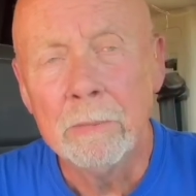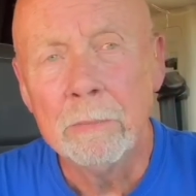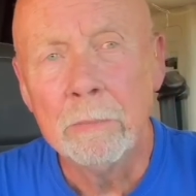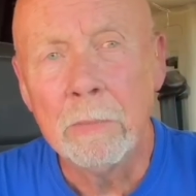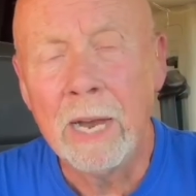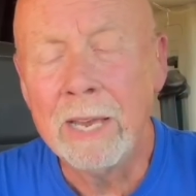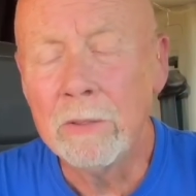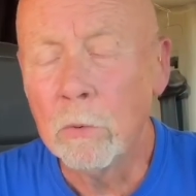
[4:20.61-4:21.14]

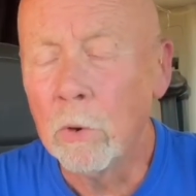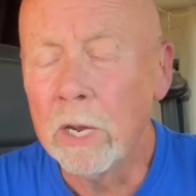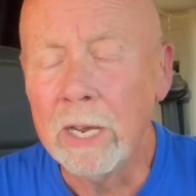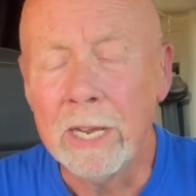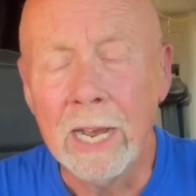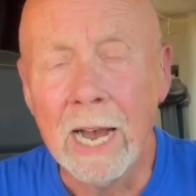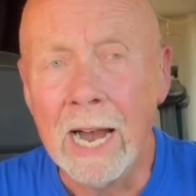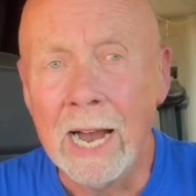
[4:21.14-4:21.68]
By the
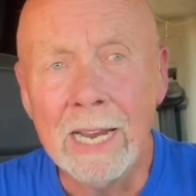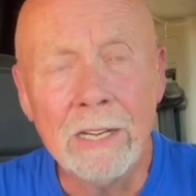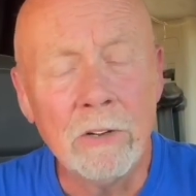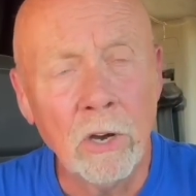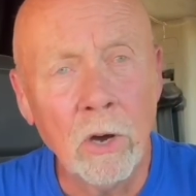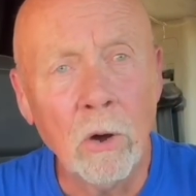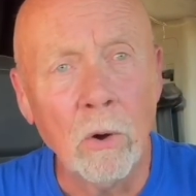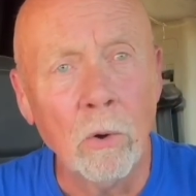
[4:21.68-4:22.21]
way, I
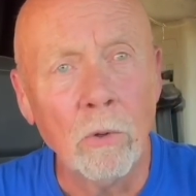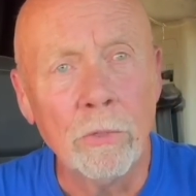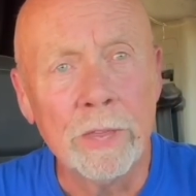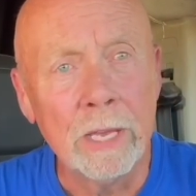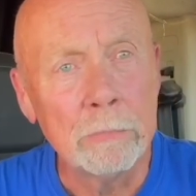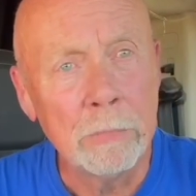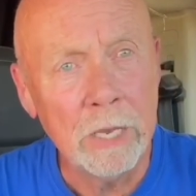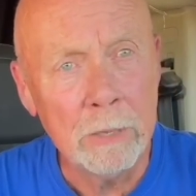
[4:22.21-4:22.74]
know
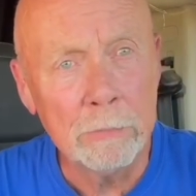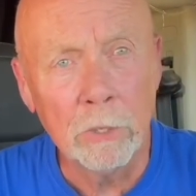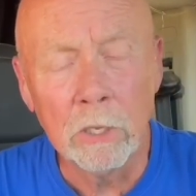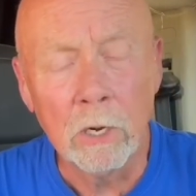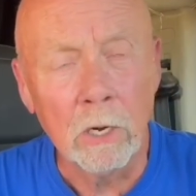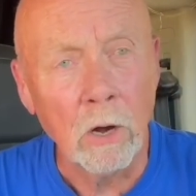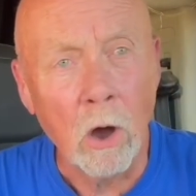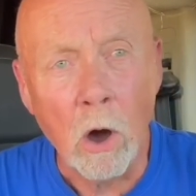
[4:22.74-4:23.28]
that people
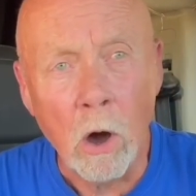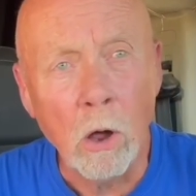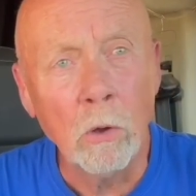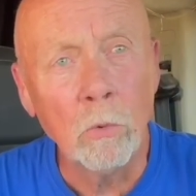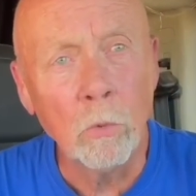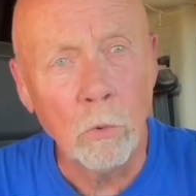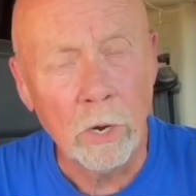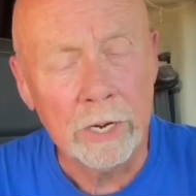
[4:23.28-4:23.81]
are
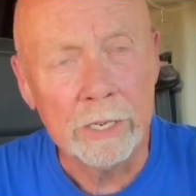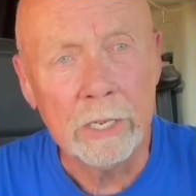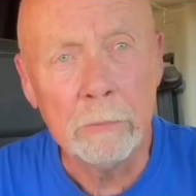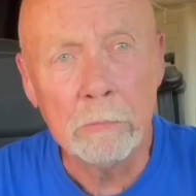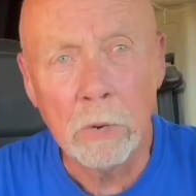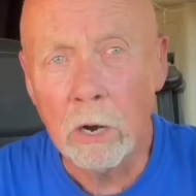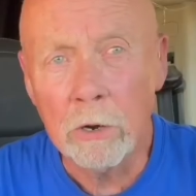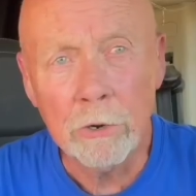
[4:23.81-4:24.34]
already
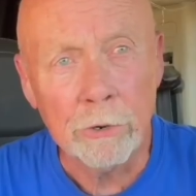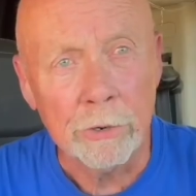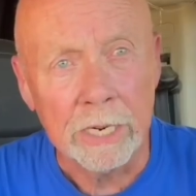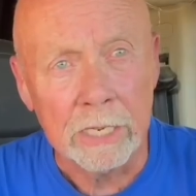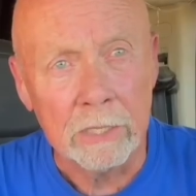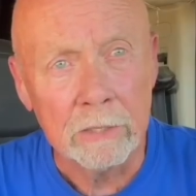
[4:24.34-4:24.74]
bartering.